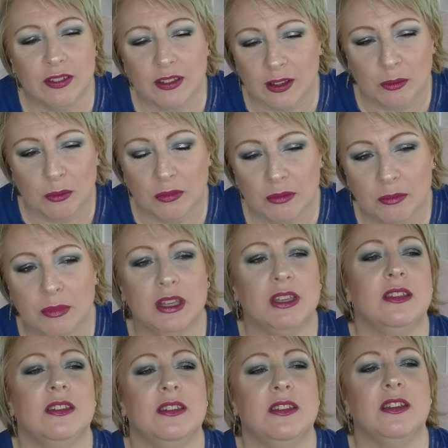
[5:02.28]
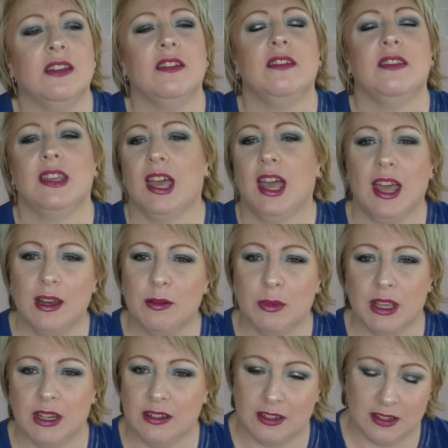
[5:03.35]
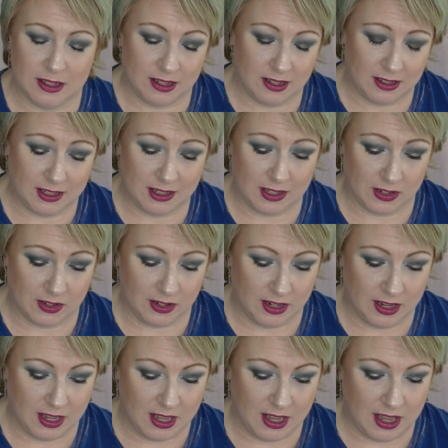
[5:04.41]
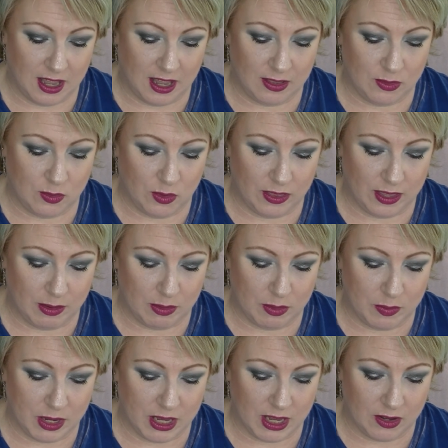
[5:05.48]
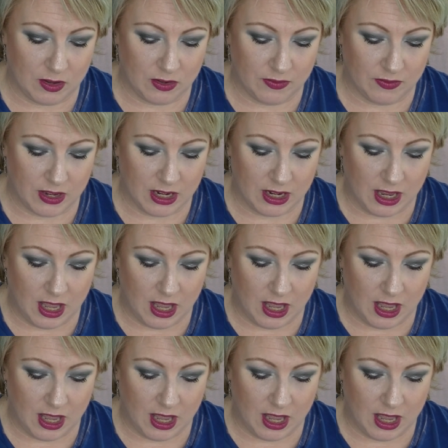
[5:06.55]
them because, you know, they're animated. So I thought that would be a good fit.